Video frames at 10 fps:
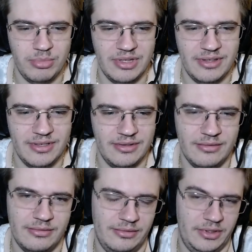But
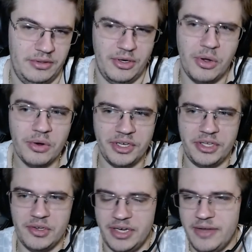then, who are
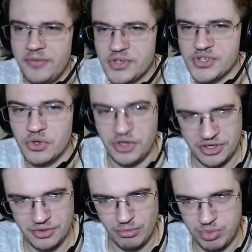you? I never saw
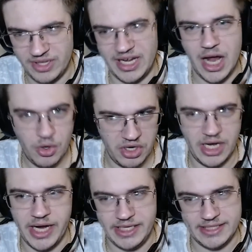you. But our
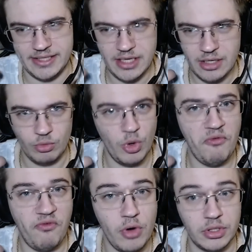guys, we
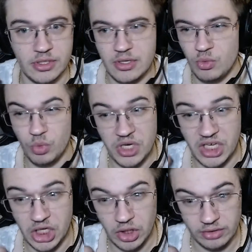fought, we
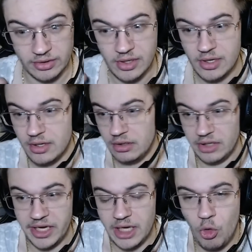killed.
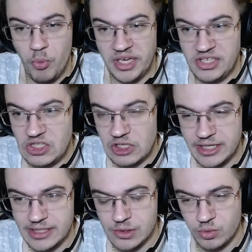Like how many
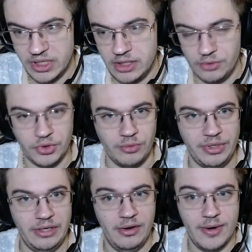Titans we killed
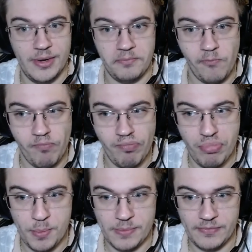already?
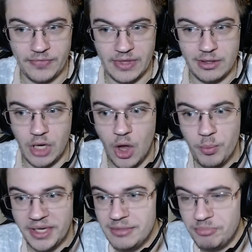How
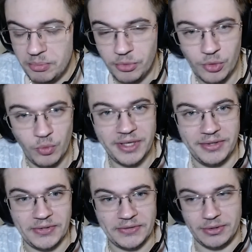many people we
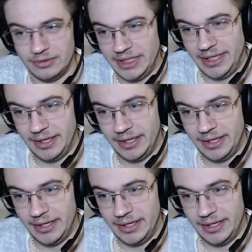killed already?